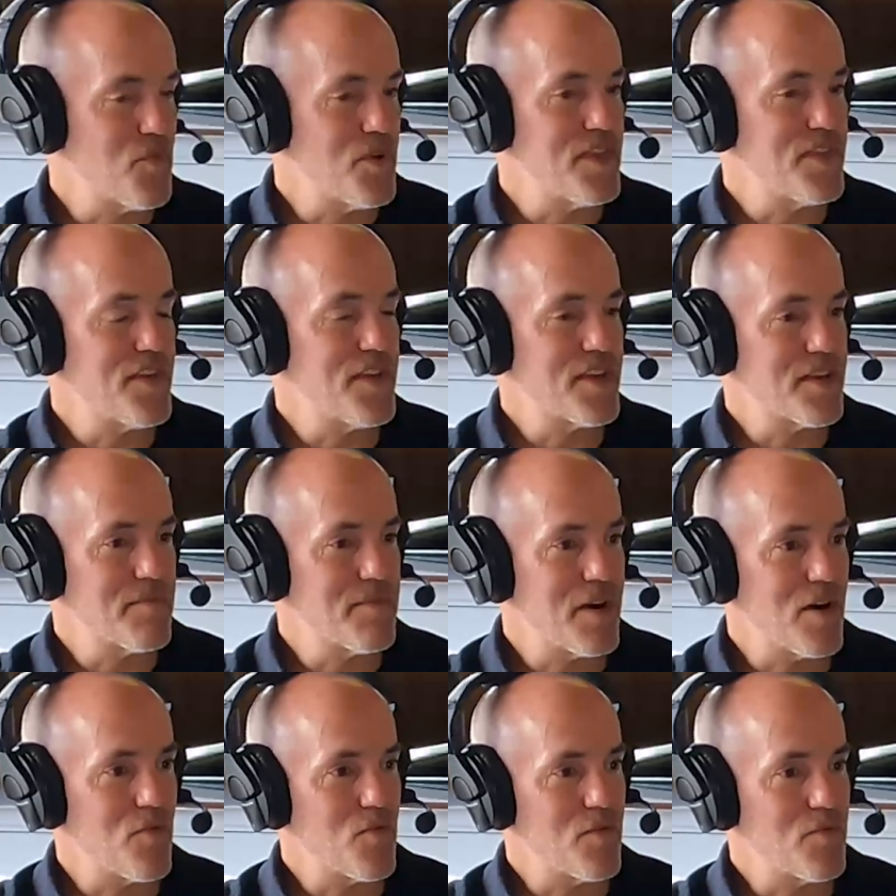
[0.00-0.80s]
We think
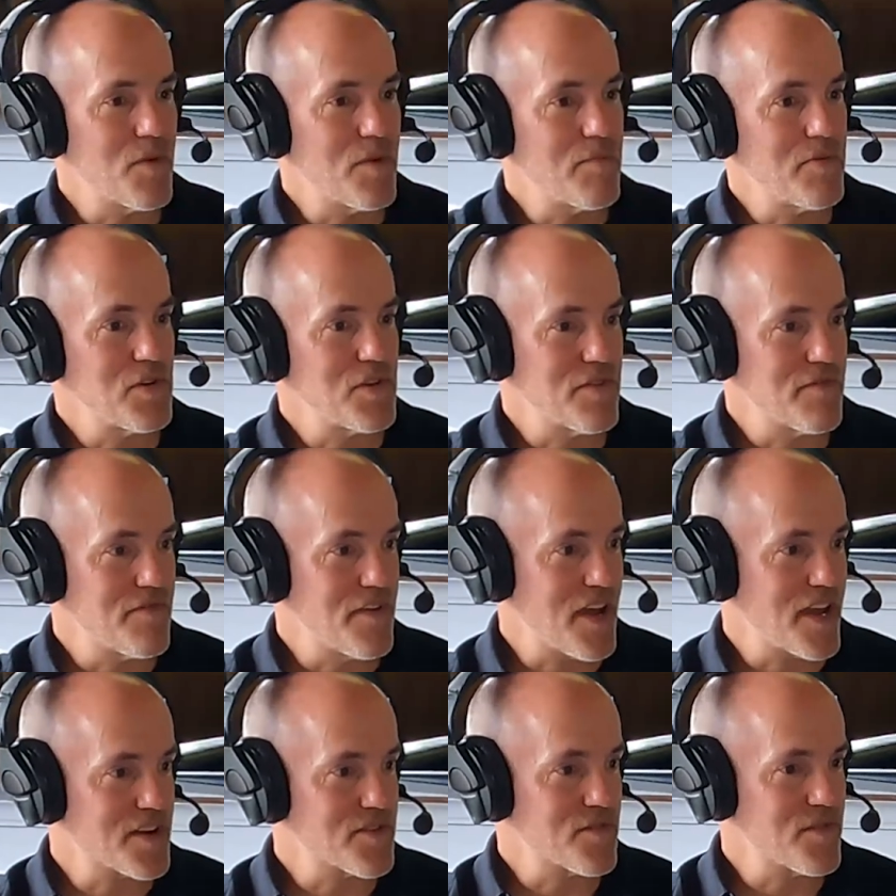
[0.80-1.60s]
about when we build a
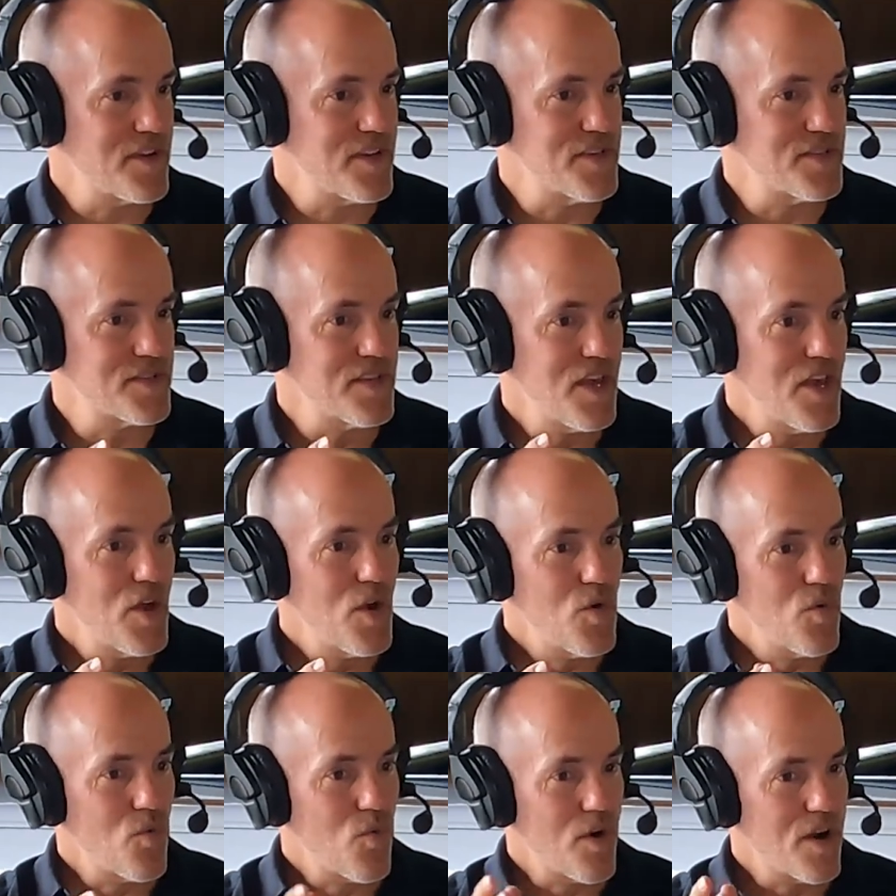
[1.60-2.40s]
factory is
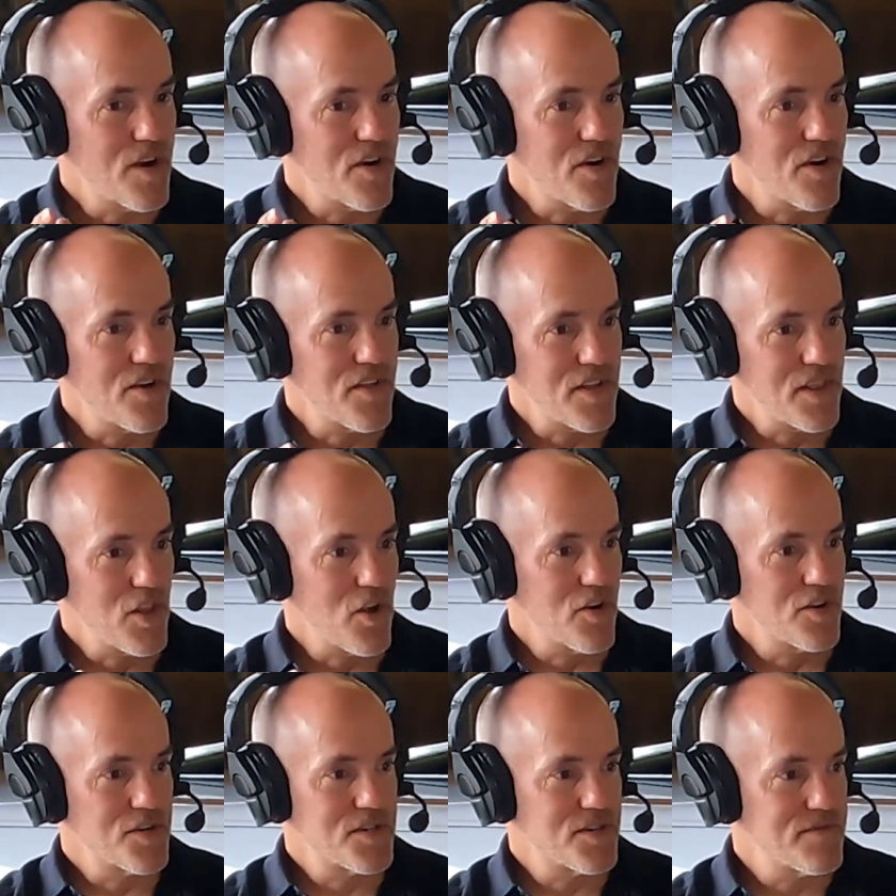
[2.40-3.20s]
where are the
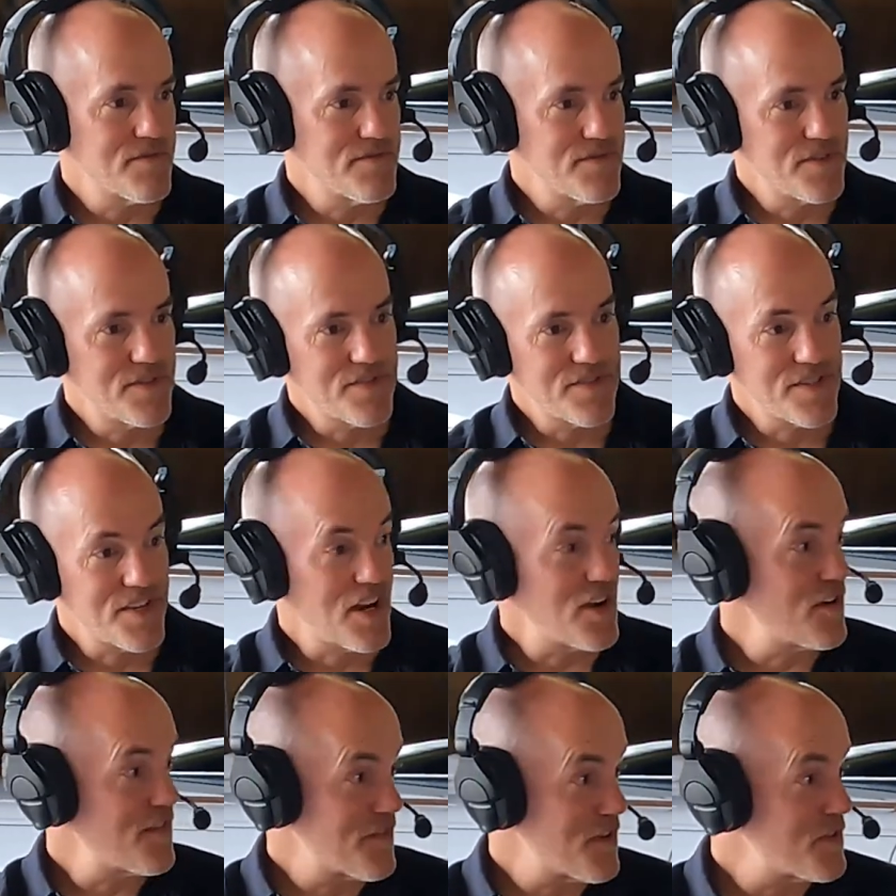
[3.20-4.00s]
large share of